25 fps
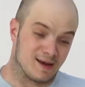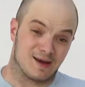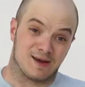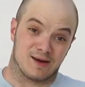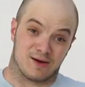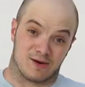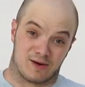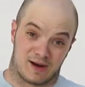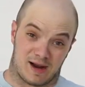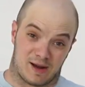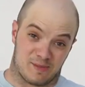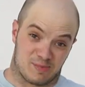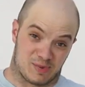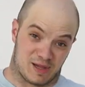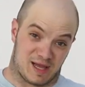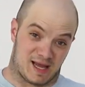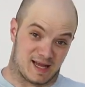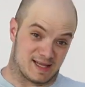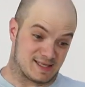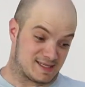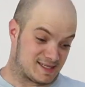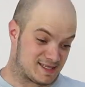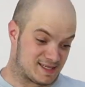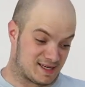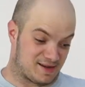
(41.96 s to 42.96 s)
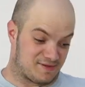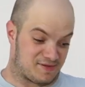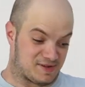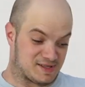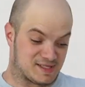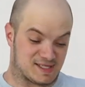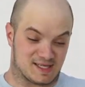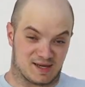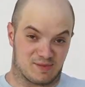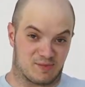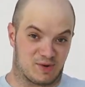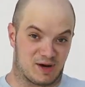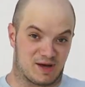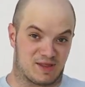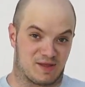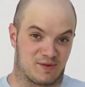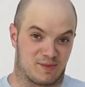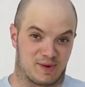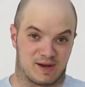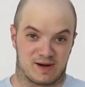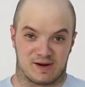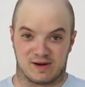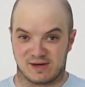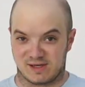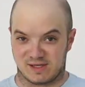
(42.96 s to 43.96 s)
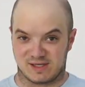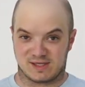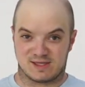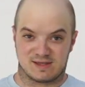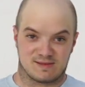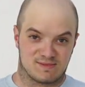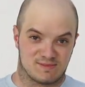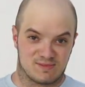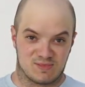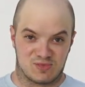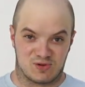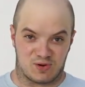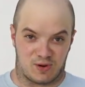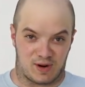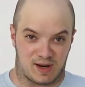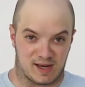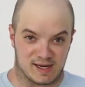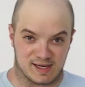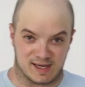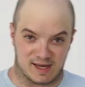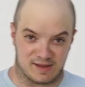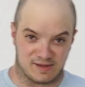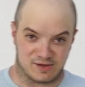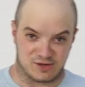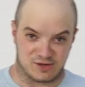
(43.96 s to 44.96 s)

on our plants if it's somewhere that we're not just throwing it down the